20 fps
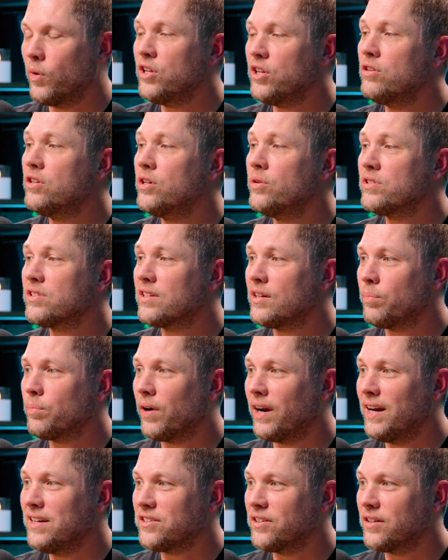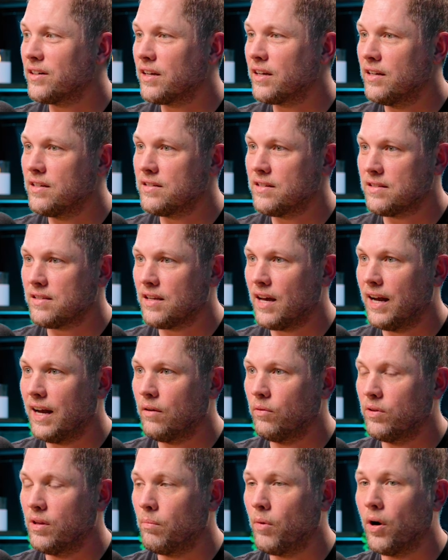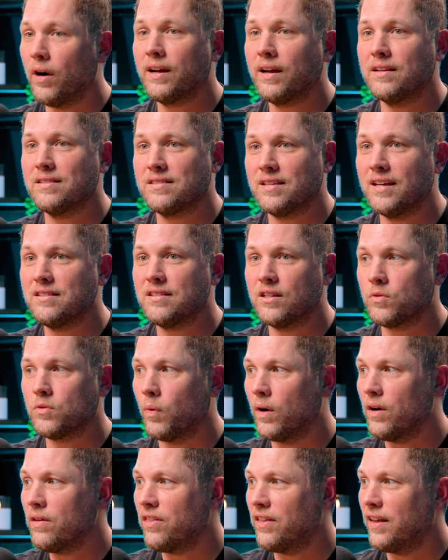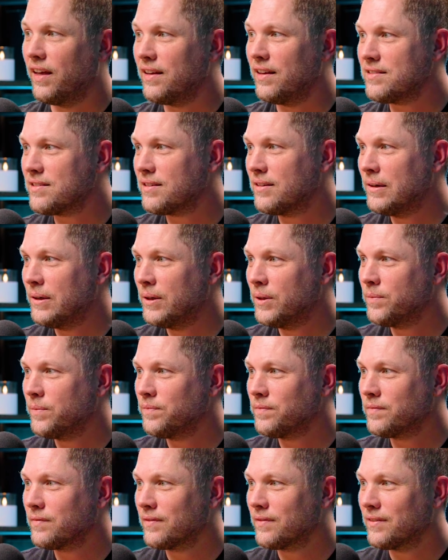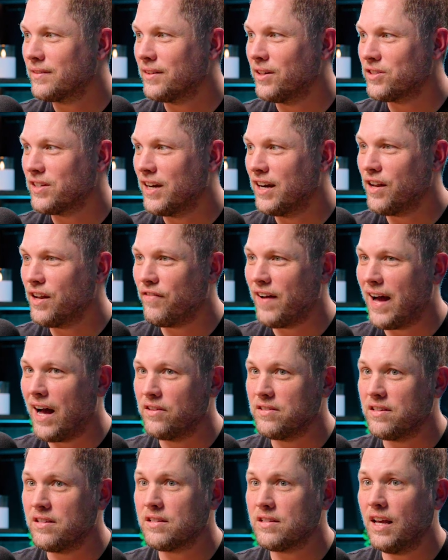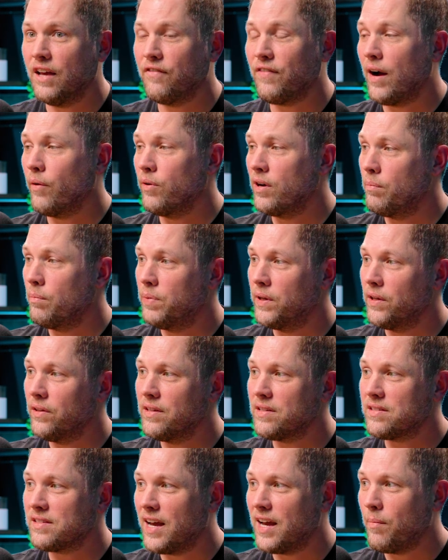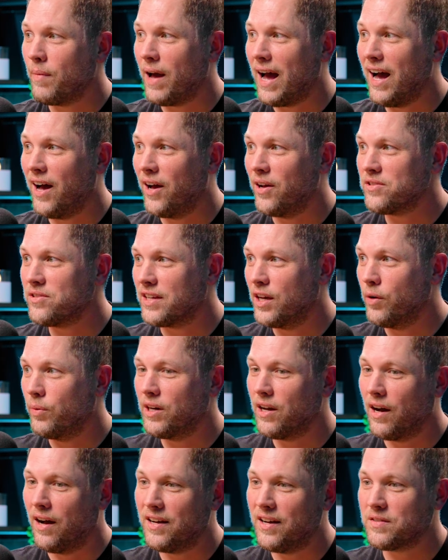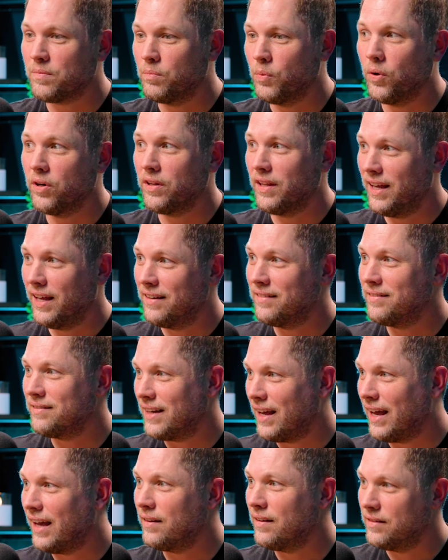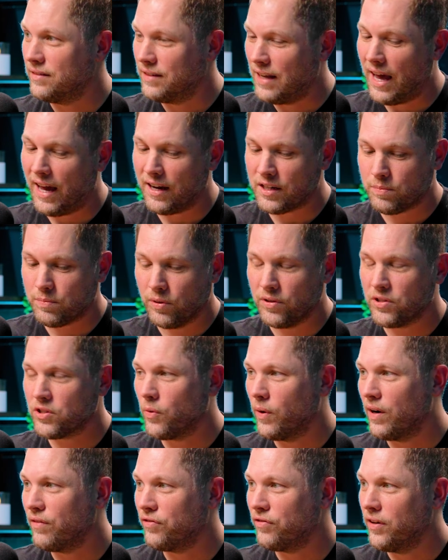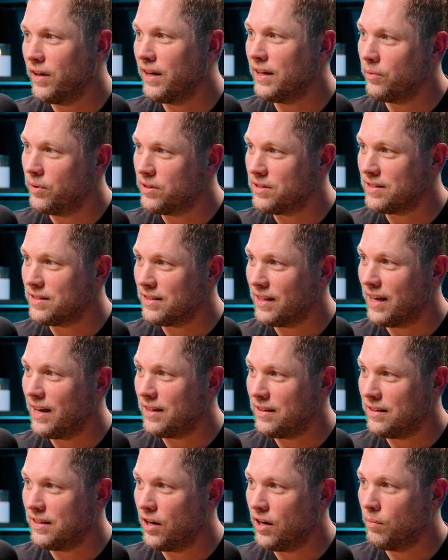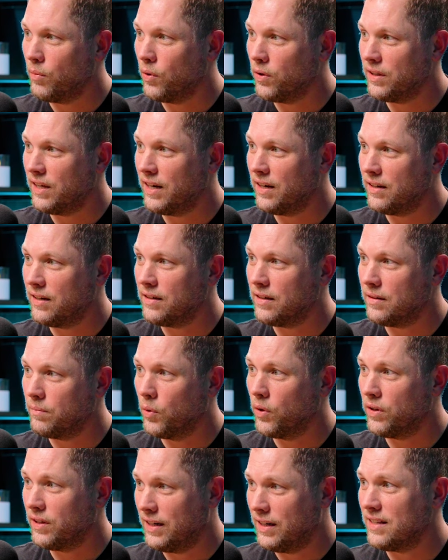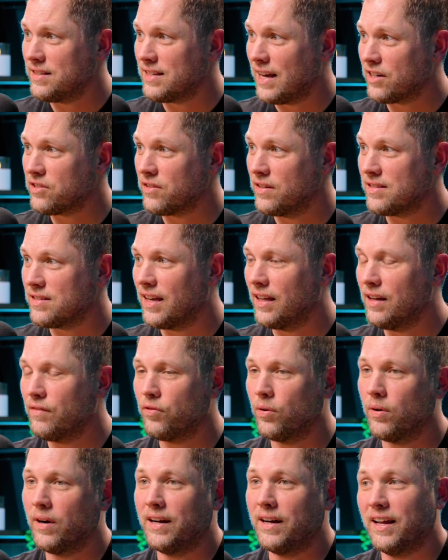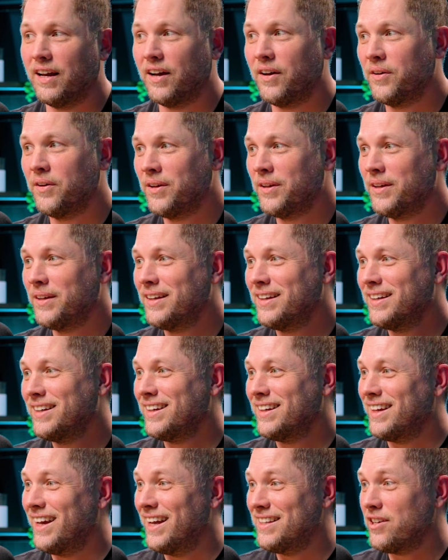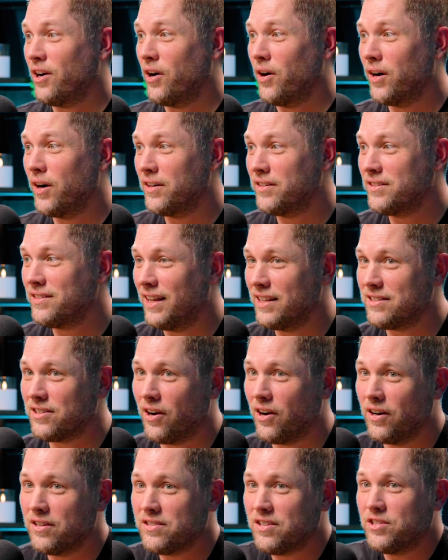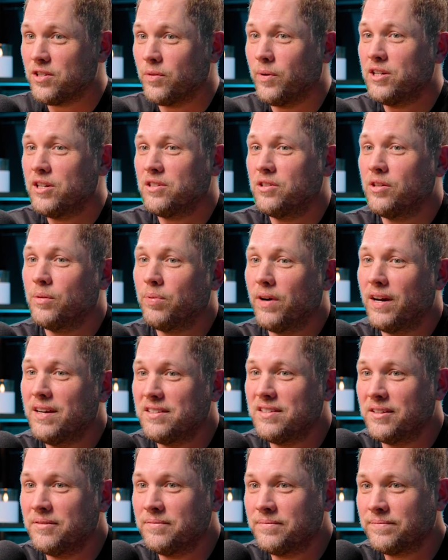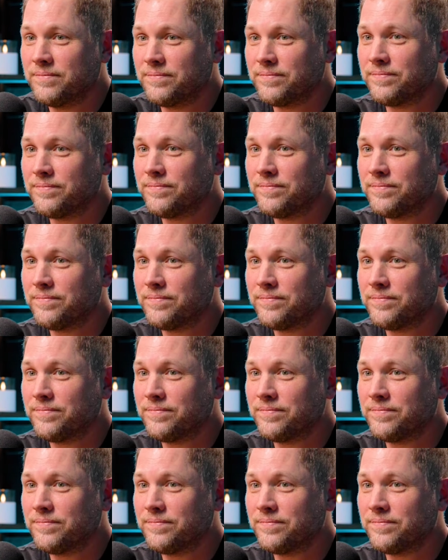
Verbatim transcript: So what do you do as an appraiser? Because it's like, well, the market says it's worth this. There's not enough houses. If I were to build the same house, it would cost more than mm-hmm. X per square foot, which is you know more than more than it's actually selling for right now. It's a hard it's a hard situation to appraise in.